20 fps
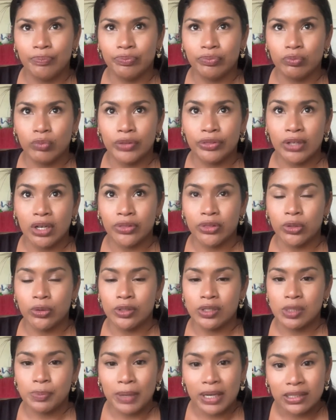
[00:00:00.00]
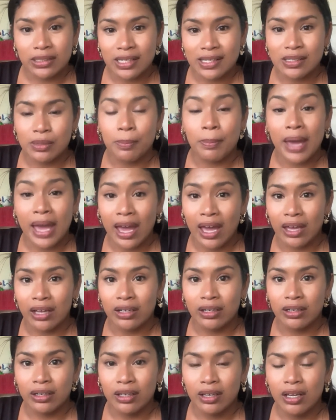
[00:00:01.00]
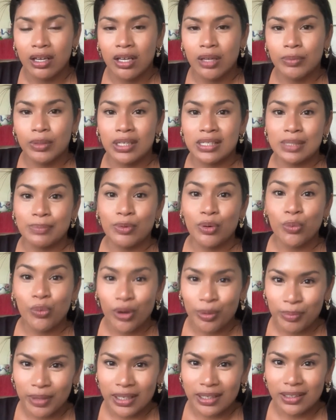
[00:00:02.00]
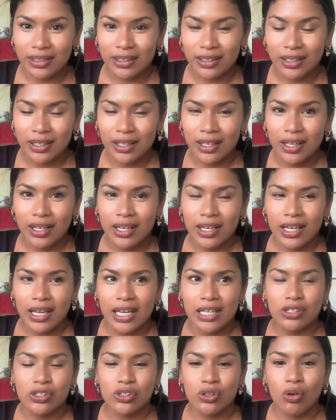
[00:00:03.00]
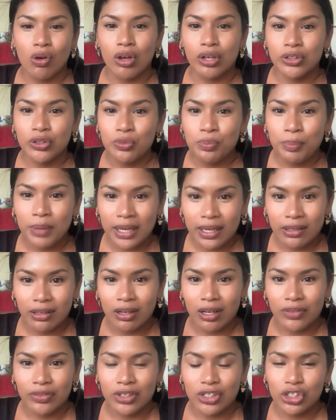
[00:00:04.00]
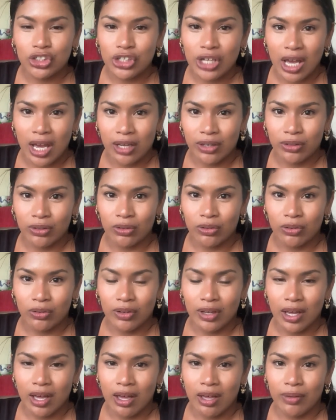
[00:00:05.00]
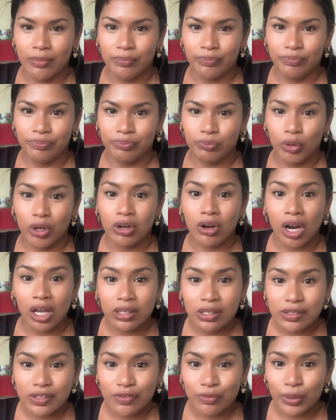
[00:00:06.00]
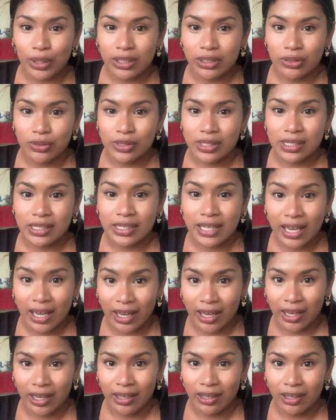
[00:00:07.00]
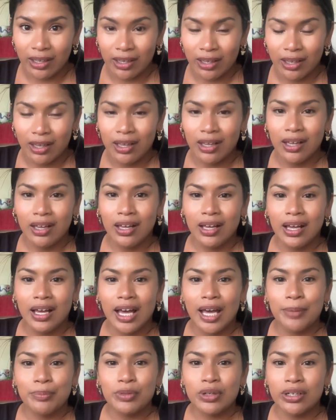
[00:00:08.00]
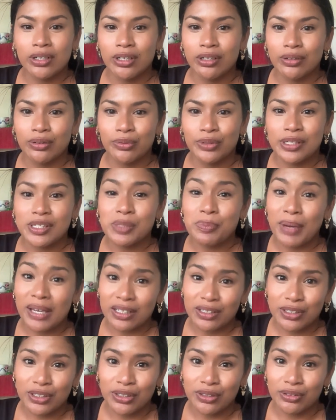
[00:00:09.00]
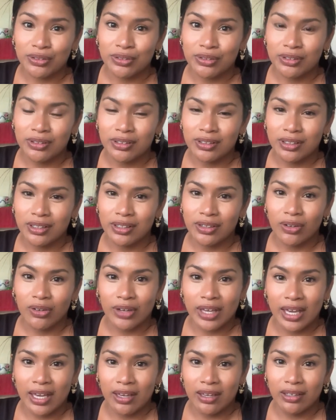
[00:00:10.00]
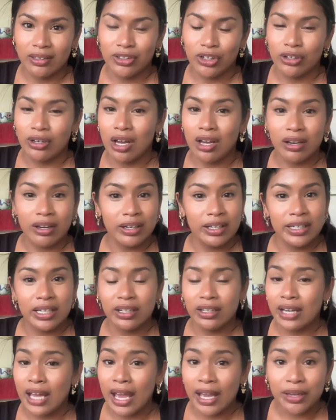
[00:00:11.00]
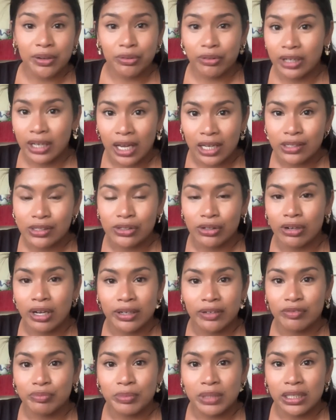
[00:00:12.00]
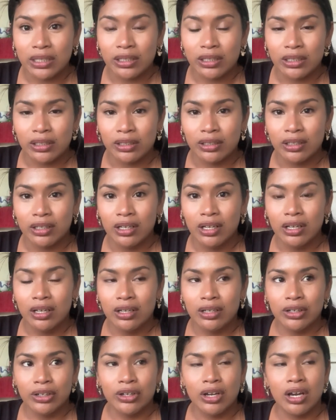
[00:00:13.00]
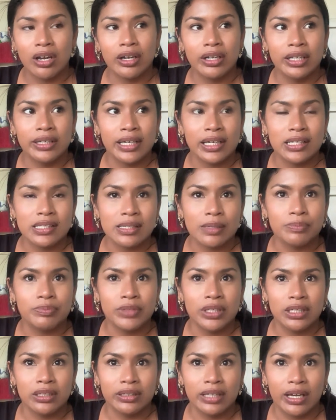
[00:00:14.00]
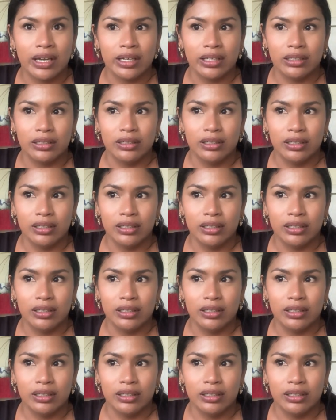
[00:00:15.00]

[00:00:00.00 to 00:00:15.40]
without the respect as a man, because I'm a woman. And so all you men on this channel, regardless of what you say, I'm going to respect you, okay? You're not going to get an angry answer out of me. You're not going to get something that,